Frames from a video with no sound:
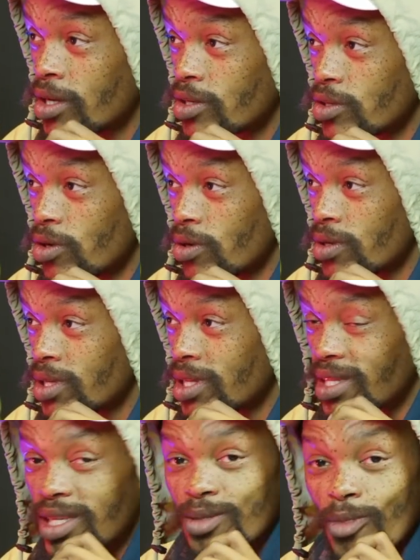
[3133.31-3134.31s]
You know,
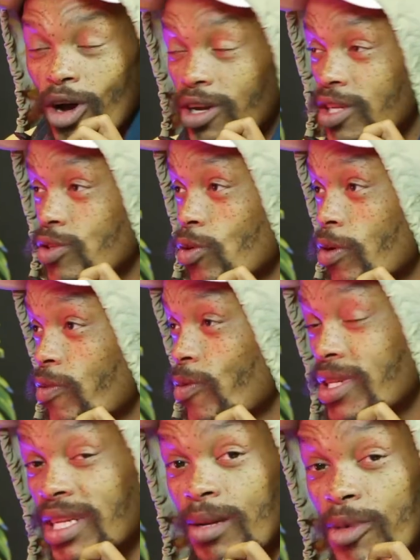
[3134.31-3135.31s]
there's markets all over the
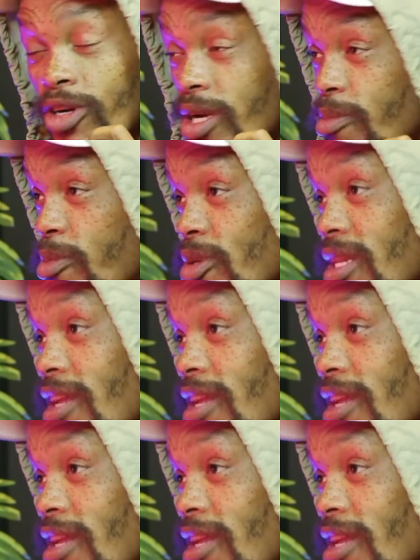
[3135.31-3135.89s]
world. In America, people love